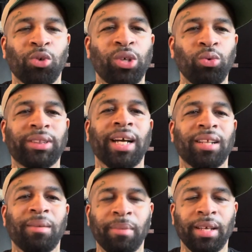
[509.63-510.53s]
you
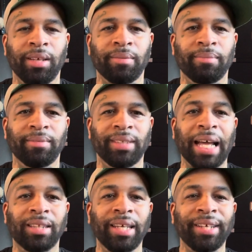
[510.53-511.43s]
telling me
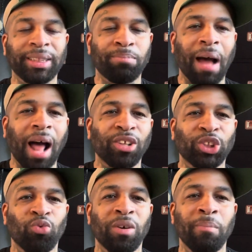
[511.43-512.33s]
that these
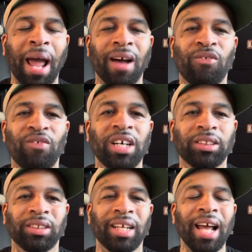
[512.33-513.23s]
bollards were
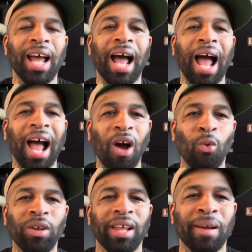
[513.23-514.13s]
malfunctioning? How
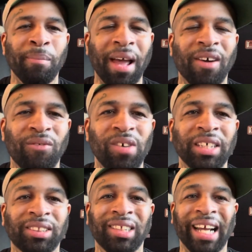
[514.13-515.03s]
were they
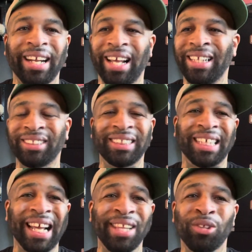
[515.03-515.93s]
malfunctioning and they just
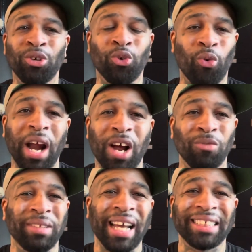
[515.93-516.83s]
in the
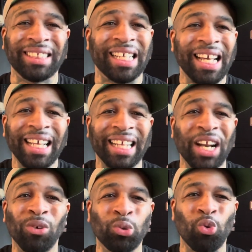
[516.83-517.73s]
ground? That's it. They
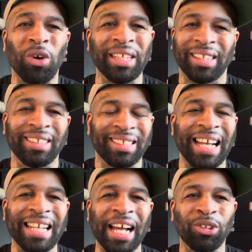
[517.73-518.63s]

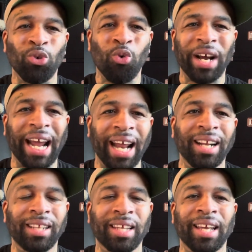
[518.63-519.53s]
not doing
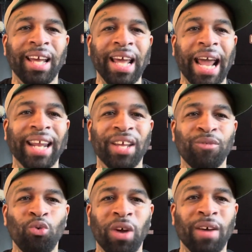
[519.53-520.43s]
anything. And if
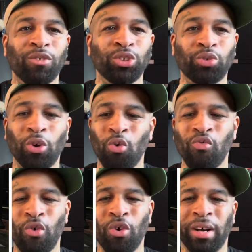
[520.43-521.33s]
you ever
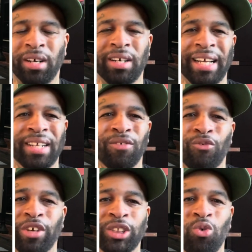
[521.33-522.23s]
drove on in the
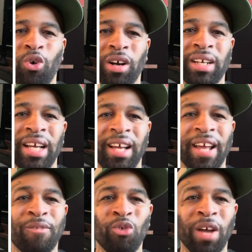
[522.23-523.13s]
French Quarter,
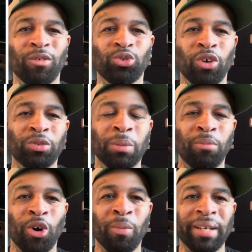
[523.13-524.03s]
if you ever drove to
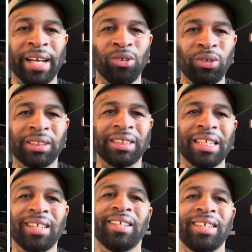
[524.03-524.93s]
Bourbon and you
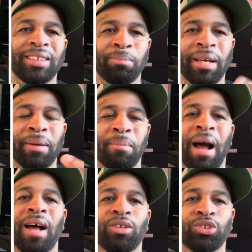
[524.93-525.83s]
seen these big
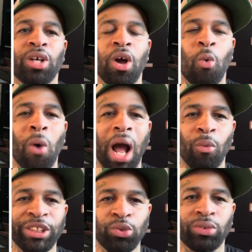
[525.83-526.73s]
bollards, why
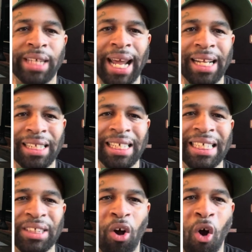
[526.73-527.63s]
would you take
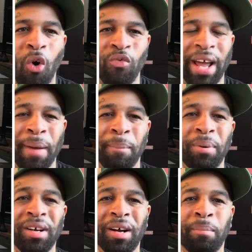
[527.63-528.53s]
these off and
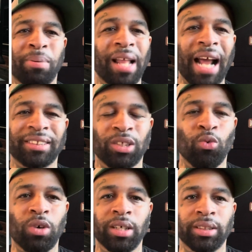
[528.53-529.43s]
put up plastic
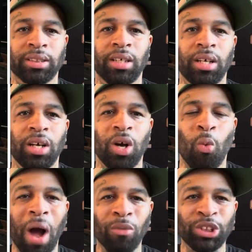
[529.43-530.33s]
ones?
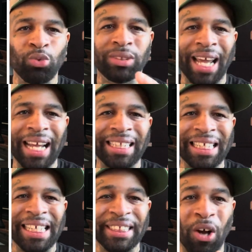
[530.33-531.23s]
Why would you take
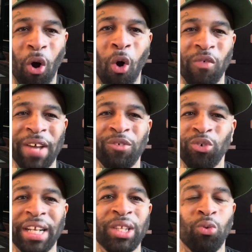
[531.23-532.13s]
these off if you
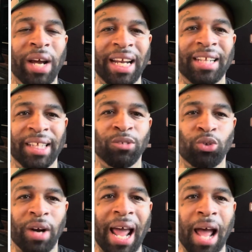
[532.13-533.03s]
didn't know anything was
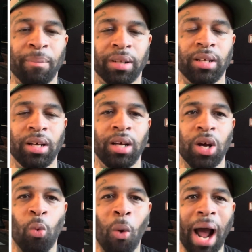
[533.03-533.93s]
going to happen?
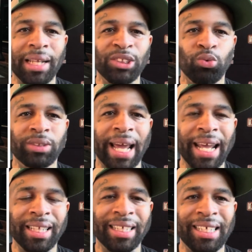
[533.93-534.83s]
Why did you
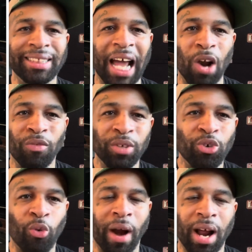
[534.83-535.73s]
take these out of the
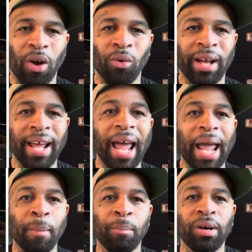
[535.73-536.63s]
ground
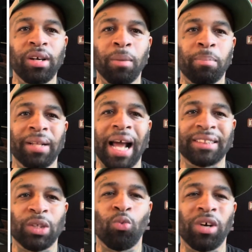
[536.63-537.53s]
and put up
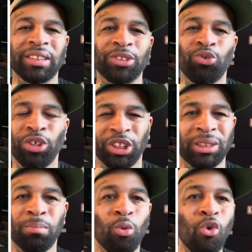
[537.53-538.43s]
plastic ones that you can
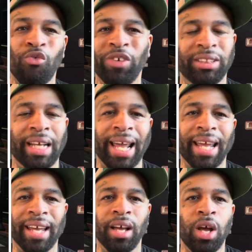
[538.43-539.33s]
just move with your
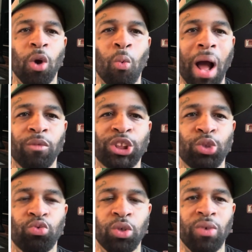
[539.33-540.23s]
hand? Why would
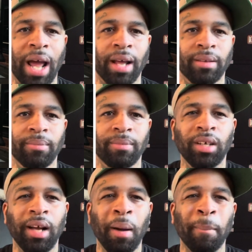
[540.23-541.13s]
you do that?
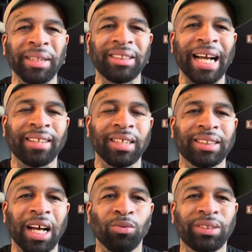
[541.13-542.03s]
But check this
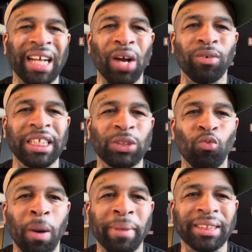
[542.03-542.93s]
out. Check what this woman